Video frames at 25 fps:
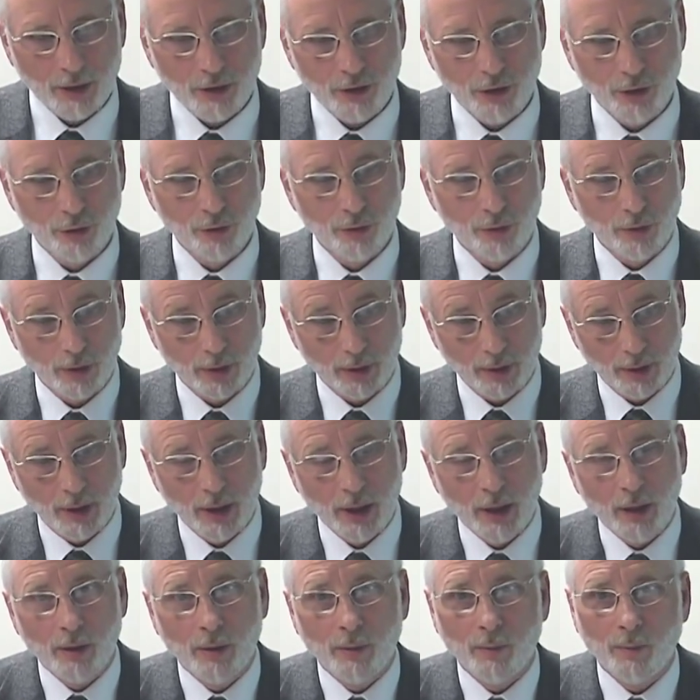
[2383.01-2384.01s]
to
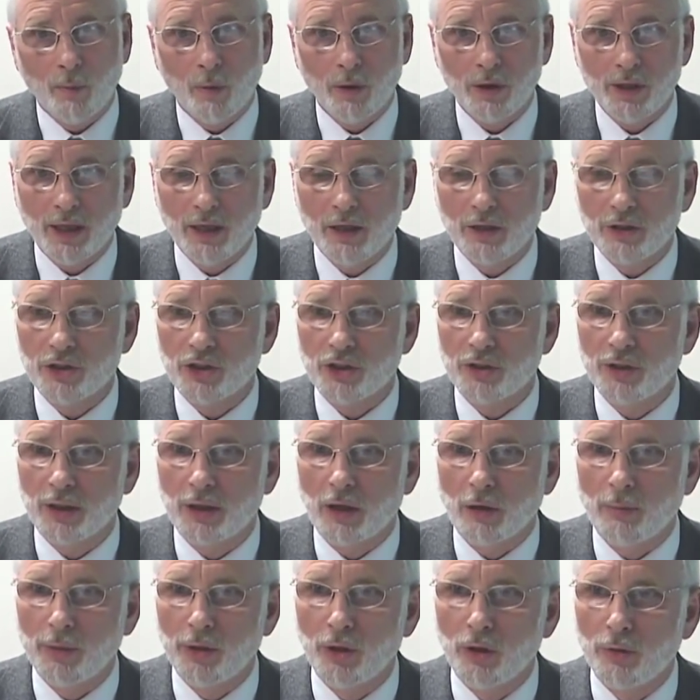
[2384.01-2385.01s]
what else the
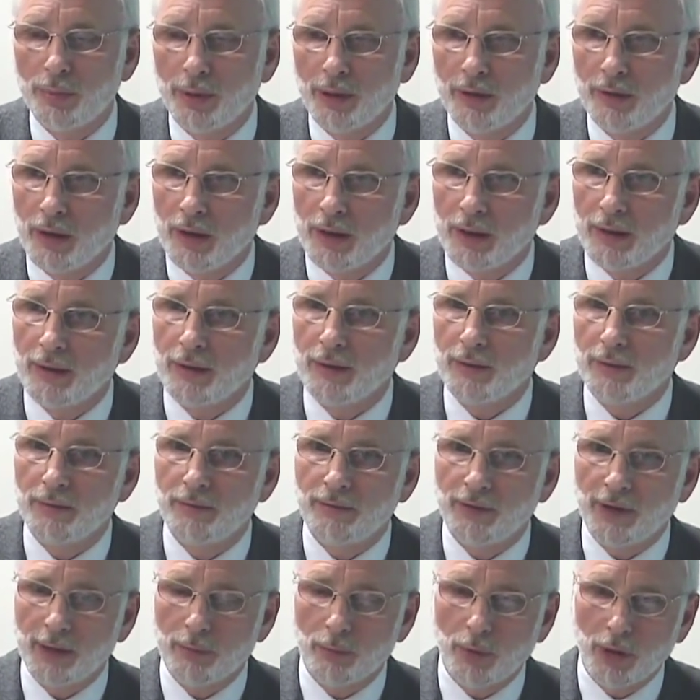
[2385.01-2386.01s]
Common European
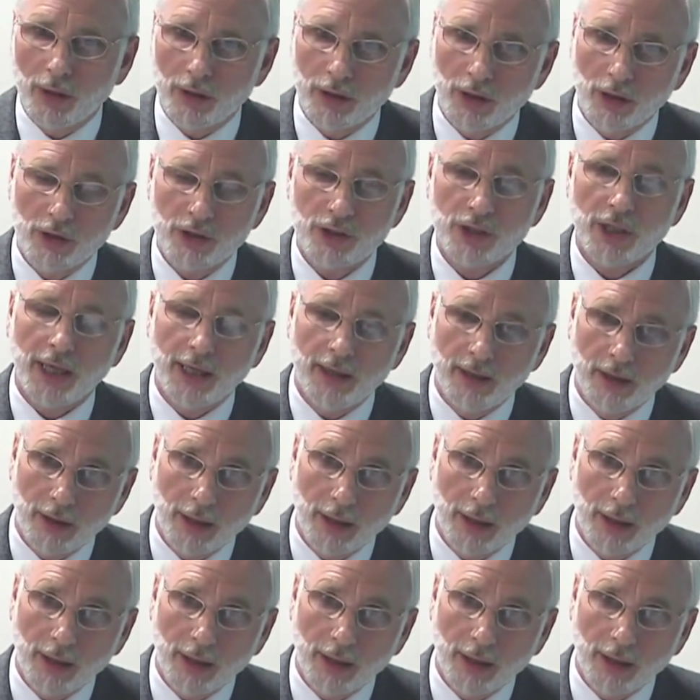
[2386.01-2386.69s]
Framework does.